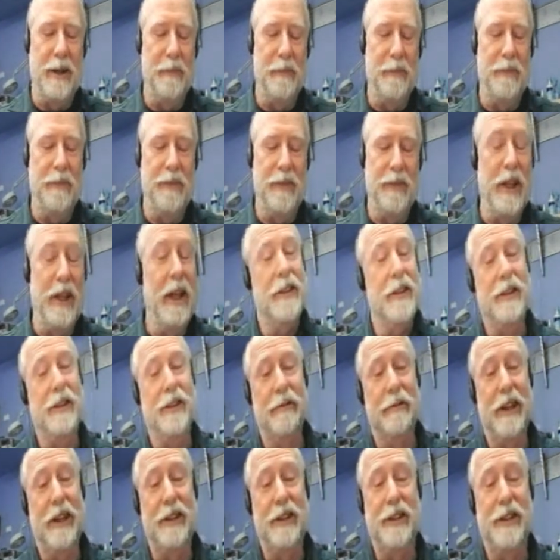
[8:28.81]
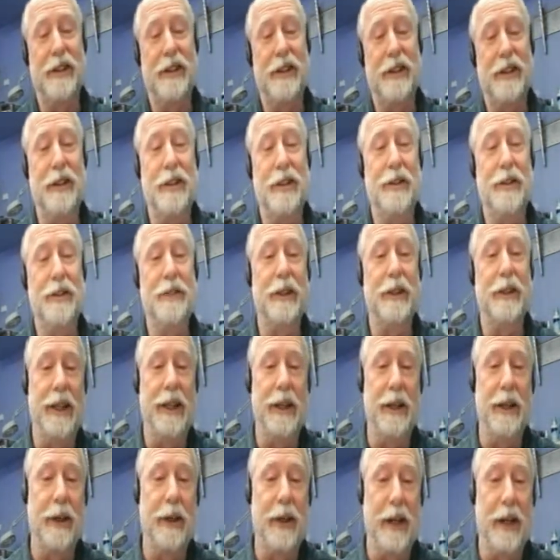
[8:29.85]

yes, the rest is history. Here I am.